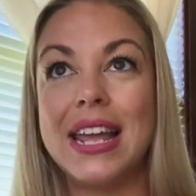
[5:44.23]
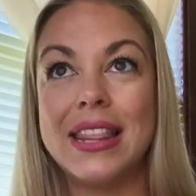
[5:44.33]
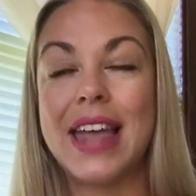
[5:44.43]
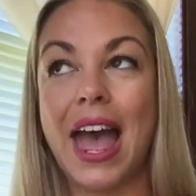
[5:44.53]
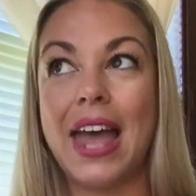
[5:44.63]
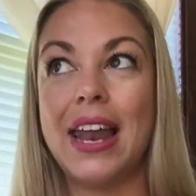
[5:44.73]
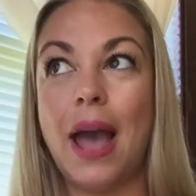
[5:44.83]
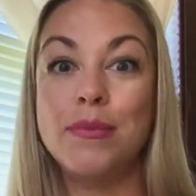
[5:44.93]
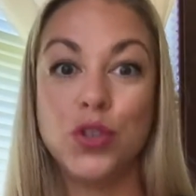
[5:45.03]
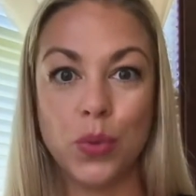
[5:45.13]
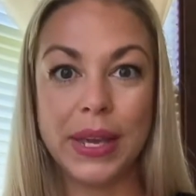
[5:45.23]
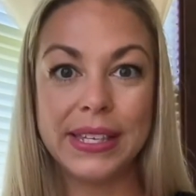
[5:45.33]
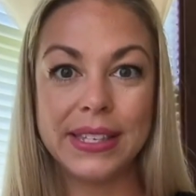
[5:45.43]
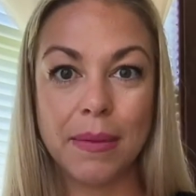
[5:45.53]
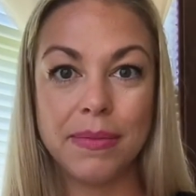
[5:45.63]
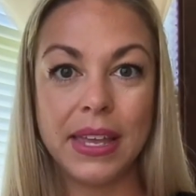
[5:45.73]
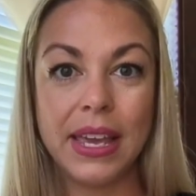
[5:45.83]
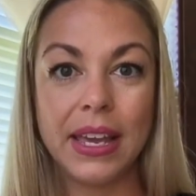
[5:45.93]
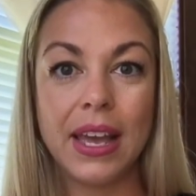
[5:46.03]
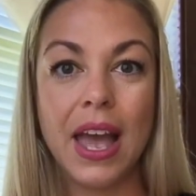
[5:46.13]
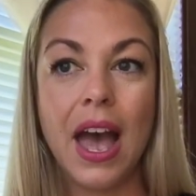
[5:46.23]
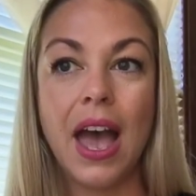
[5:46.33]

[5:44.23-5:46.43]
that I'm doing something